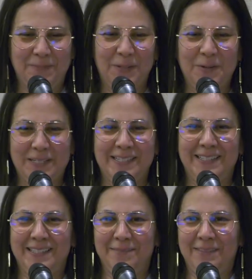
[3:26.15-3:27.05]

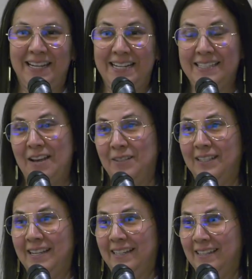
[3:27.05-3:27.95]
criticism that I sounded
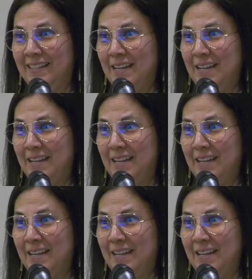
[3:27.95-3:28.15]
like